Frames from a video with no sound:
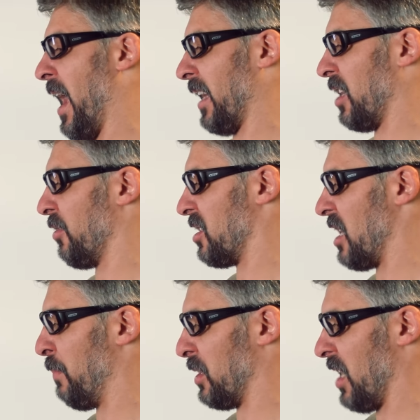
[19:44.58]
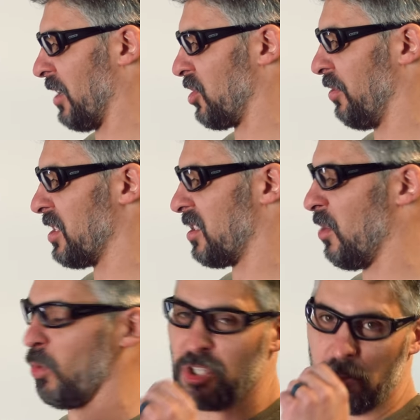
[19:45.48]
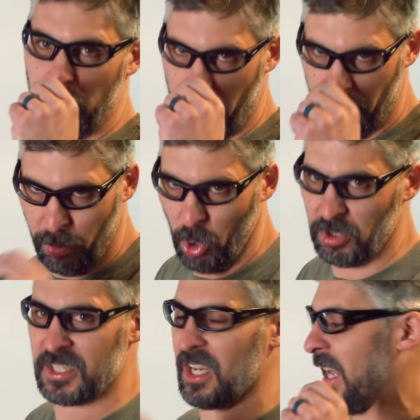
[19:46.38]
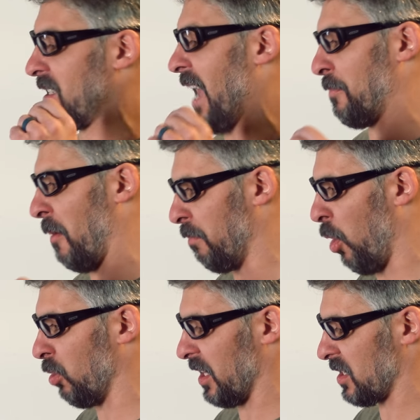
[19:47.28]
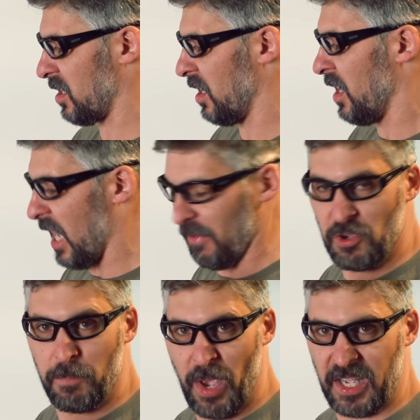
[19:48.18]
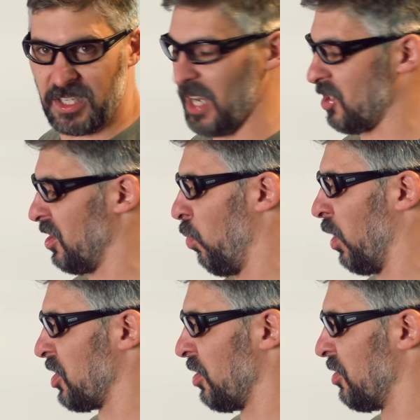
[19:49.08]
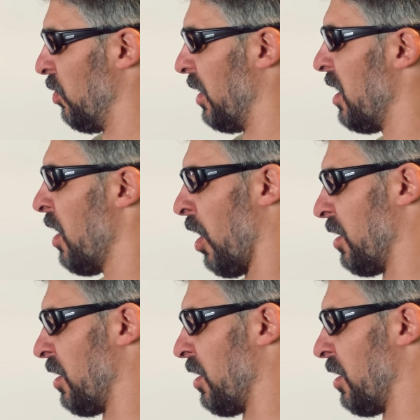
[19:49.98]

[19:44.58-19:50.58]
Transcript: accuracy potential. This thing will just put bullets on top of bullets if you pay attention to what you're doing.